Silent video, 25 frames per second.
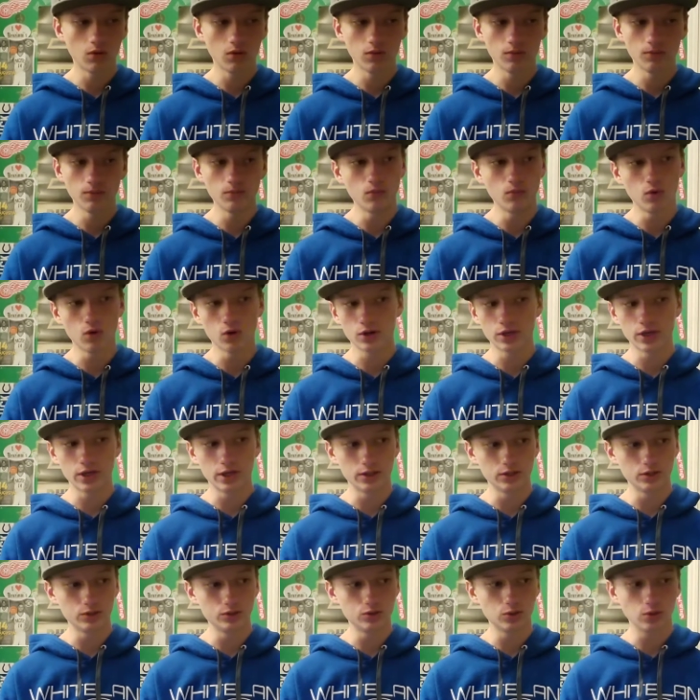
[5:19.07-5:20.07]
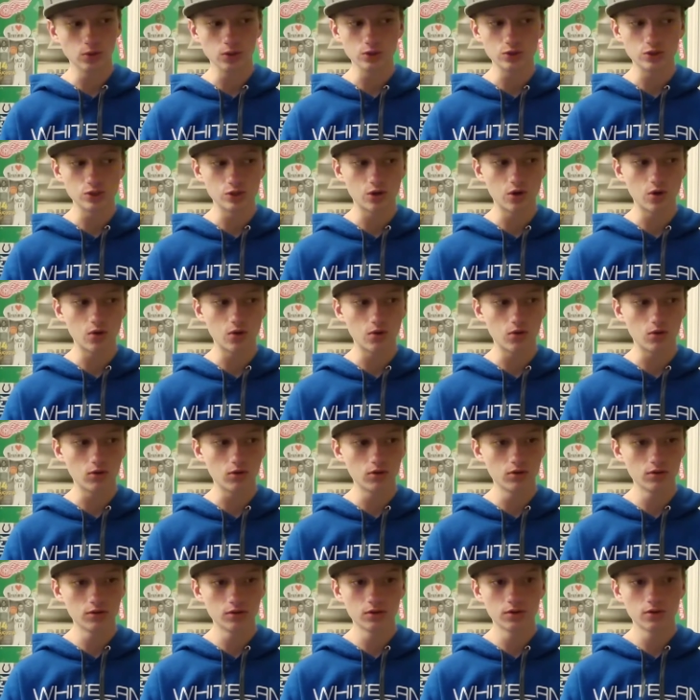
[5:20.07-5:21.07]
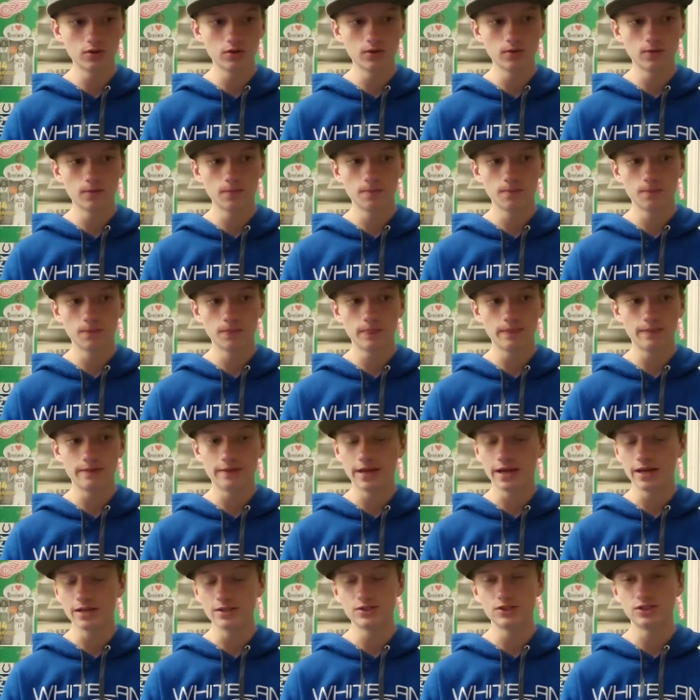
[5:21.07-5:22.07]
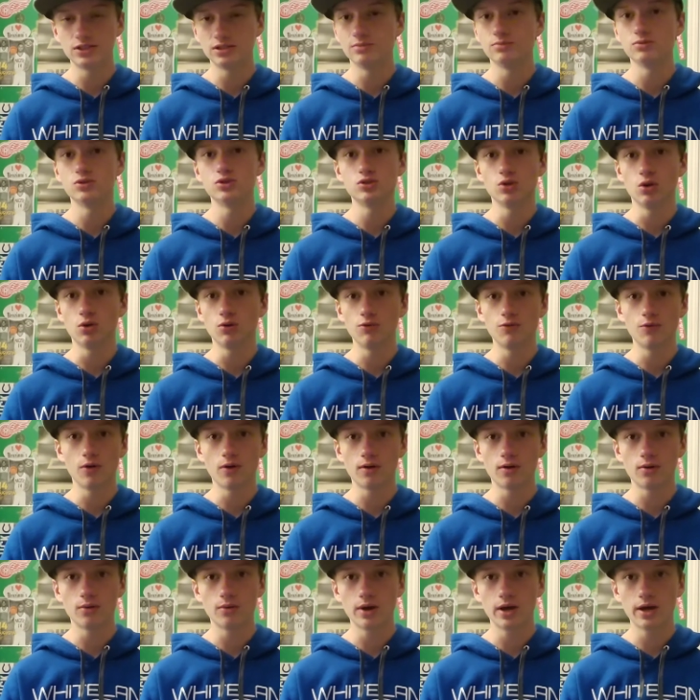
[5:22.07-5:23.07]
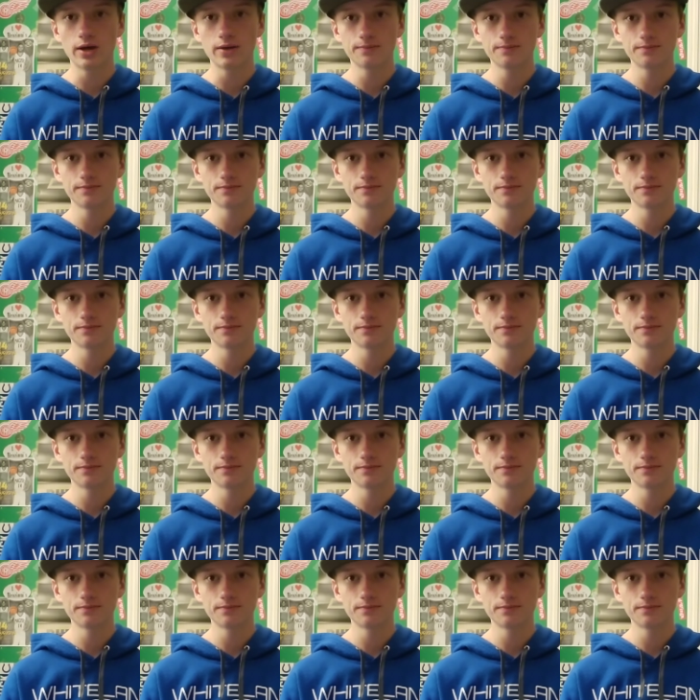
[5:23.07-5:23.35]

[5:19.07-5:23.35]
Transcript: working towards a goal that seems so far away.